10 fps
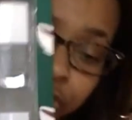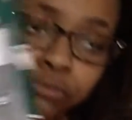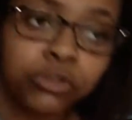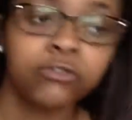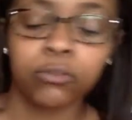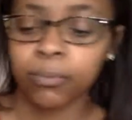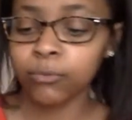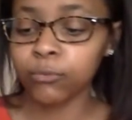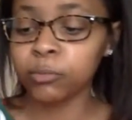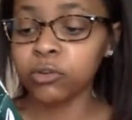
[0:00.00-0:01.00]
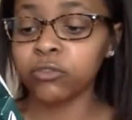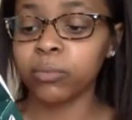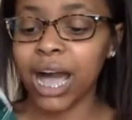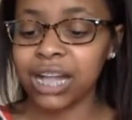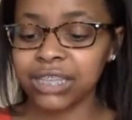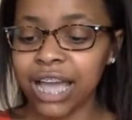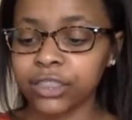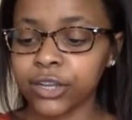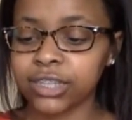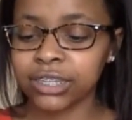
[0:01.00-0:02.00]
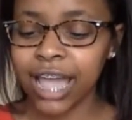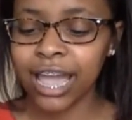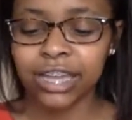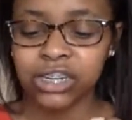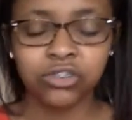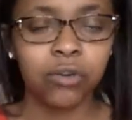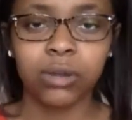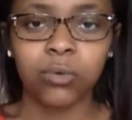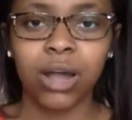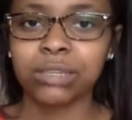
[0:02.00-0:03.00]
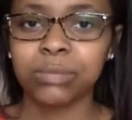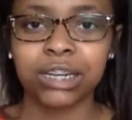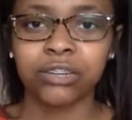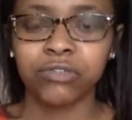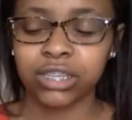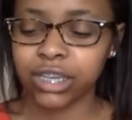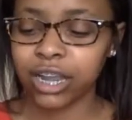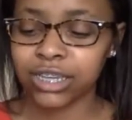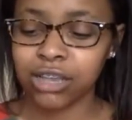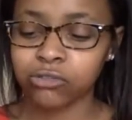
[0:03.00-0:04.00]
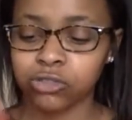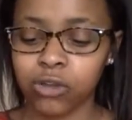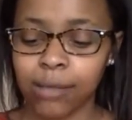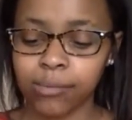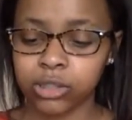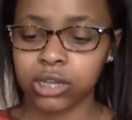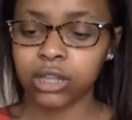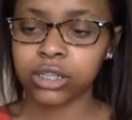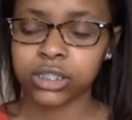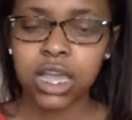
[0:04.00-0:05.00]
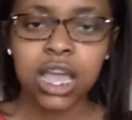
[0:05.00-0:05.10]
removal removal pads. I looked at that and didn't know what it was, but I didn't really care because I was so happy about the colors.